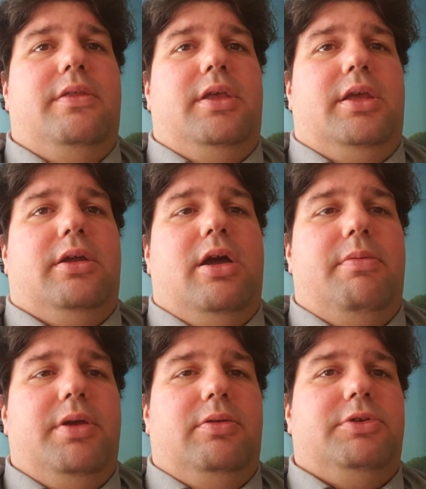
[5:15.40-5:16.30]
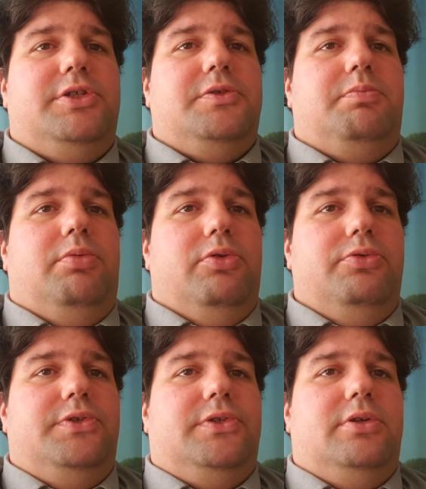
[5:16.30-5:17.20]
the incumbent, which is
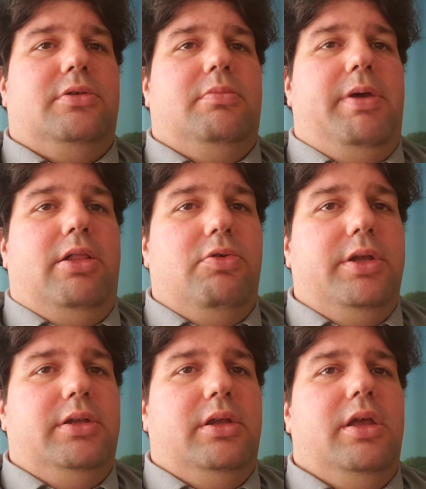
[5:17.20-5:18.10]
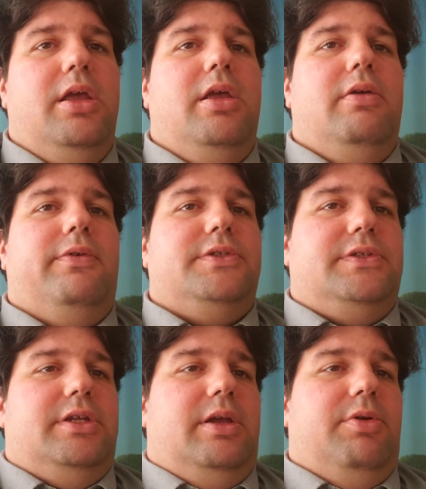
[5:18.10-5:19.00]
Bruce Poliquin
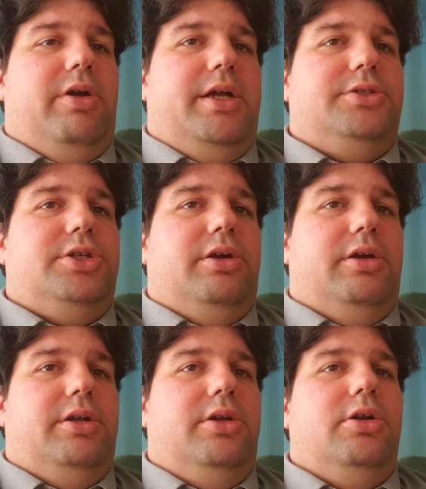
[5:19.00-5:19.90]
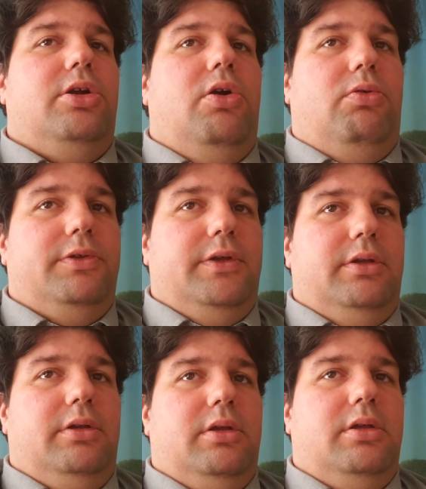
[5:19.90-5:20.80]
versus the Democrat Jared
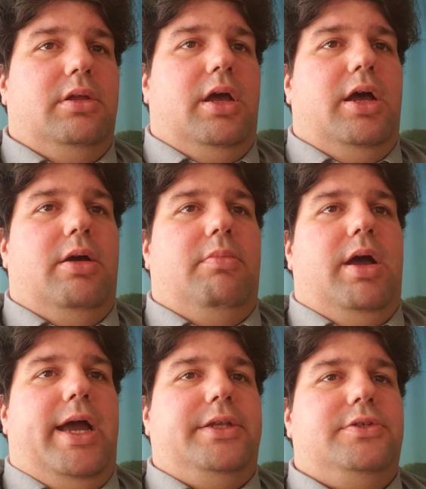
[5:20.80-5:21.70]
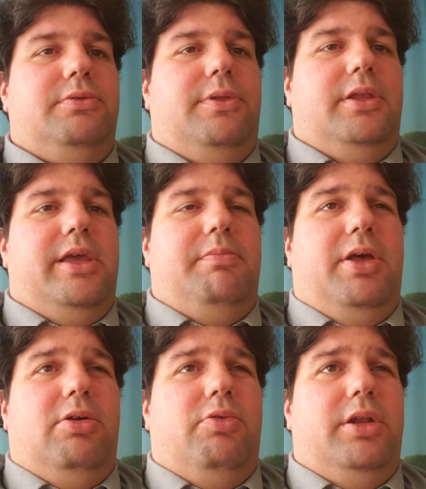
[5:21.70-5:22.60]
Golden. Um, I do think that
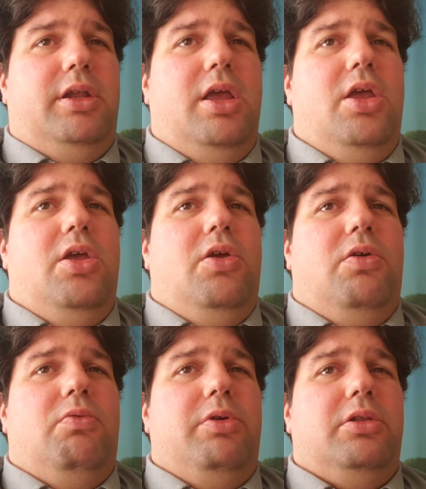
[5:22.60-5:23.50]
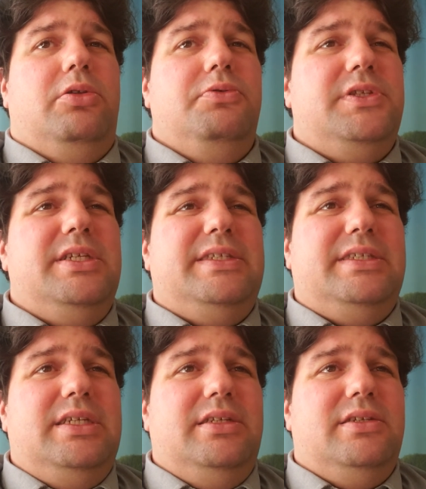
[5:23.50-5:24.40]
Poliquin will lose this
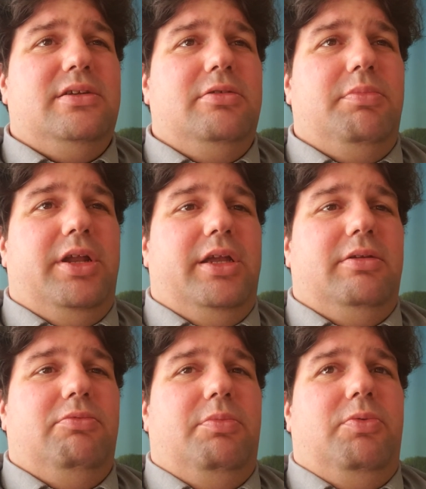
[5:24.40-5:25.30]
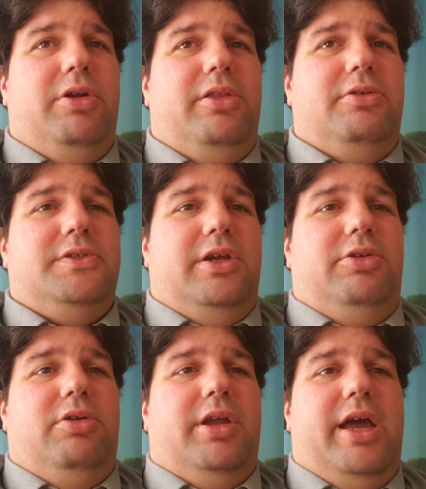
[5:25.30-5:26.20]
seat, but it will be one of those that
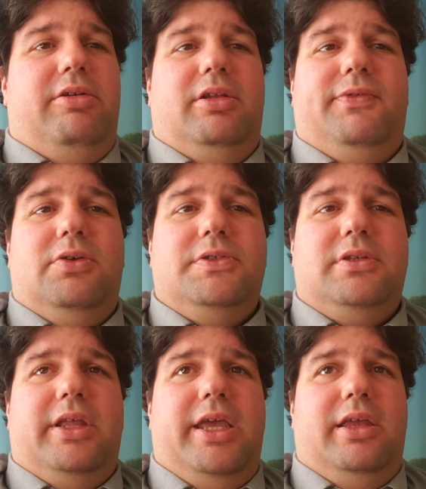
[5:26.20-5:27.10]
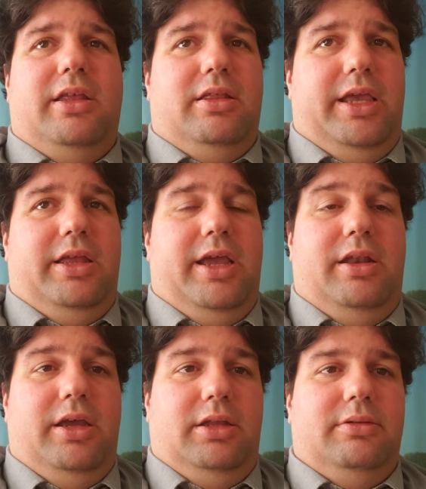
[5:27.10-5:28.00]
you're counting votes late late at
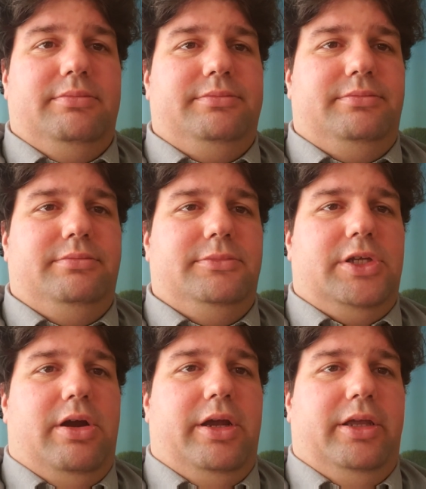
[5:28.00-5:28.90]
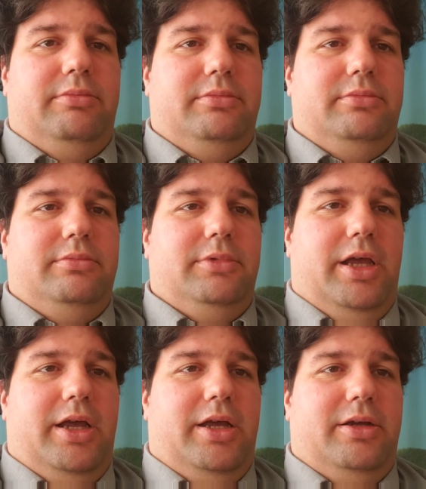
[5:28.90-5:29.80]
night. Sorry
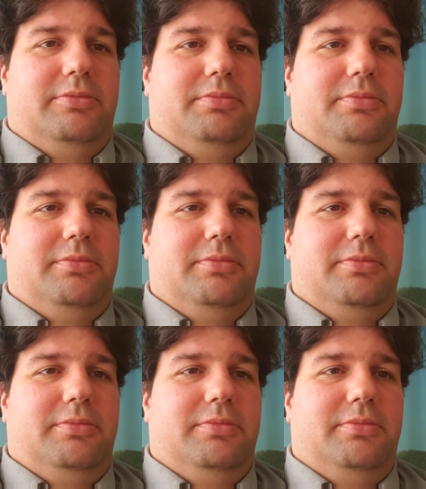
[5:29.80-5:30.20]
uh,